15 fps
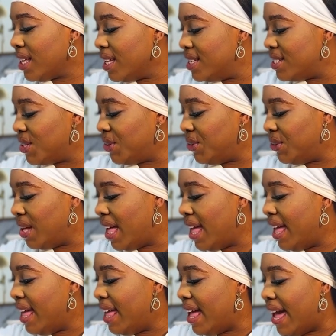So
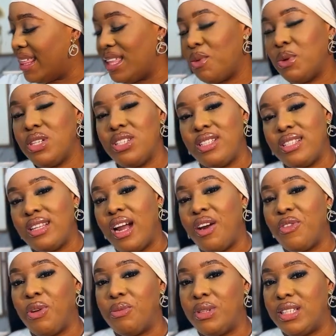I think we should start
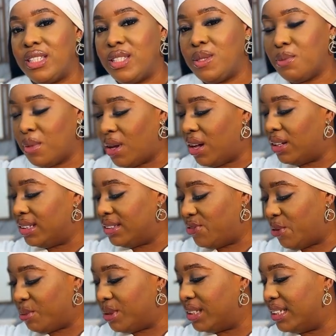from
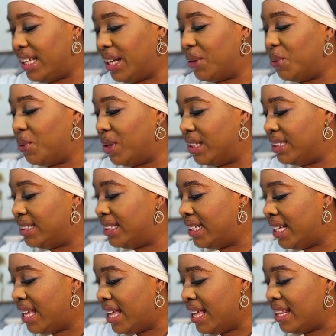the little ones.
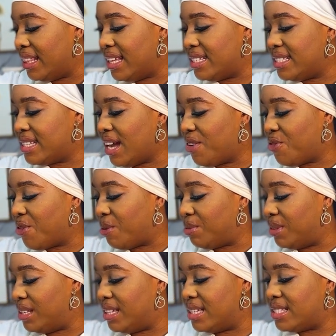Let's start from
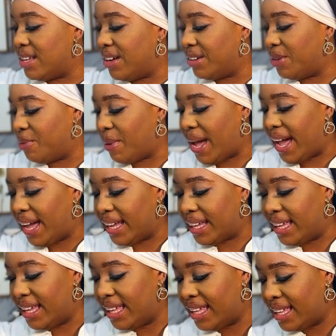this other bag.
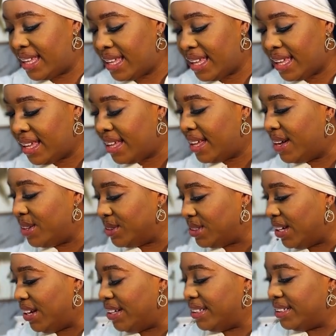Hold on.